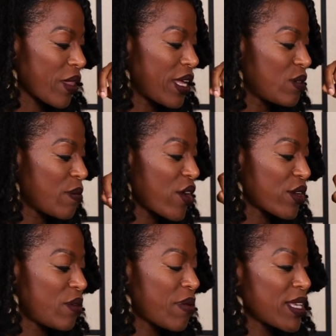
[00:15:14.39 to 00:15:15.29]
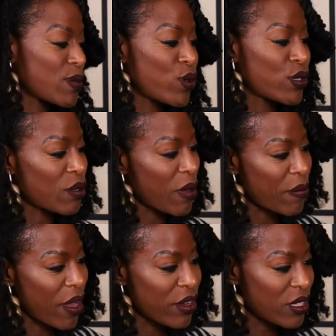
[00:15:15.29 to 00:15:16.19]
and American passport and my
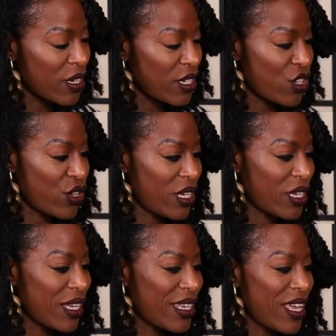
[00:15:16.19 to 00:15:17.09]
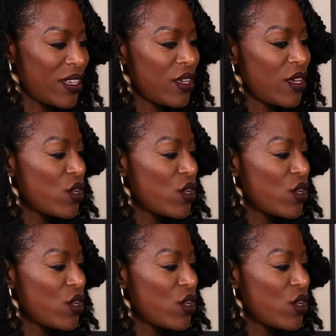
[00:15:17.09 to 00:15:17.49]
parents Nigerian and Ghanaian,